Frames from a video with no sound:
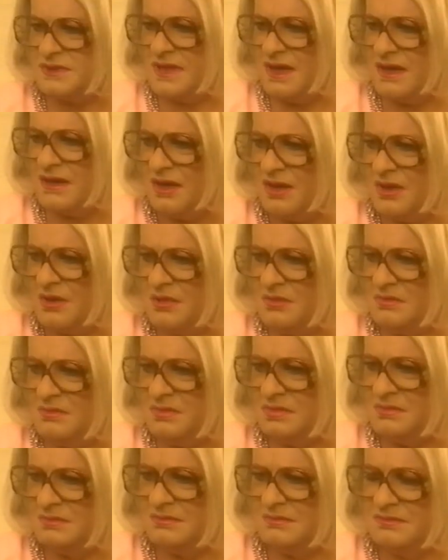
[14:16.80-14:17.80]
to go
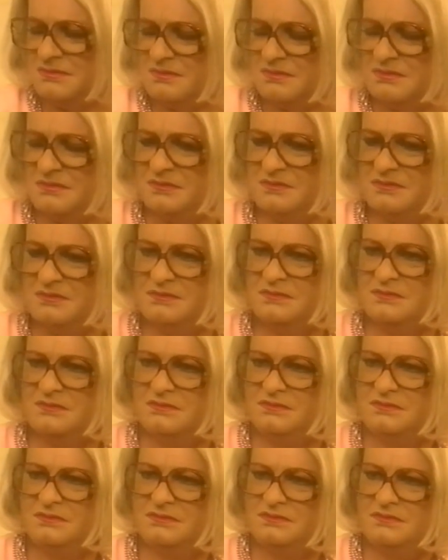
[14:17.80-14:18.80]
home.
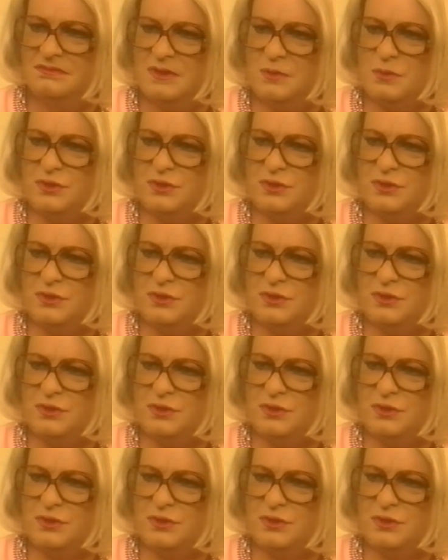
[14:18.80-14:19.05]
They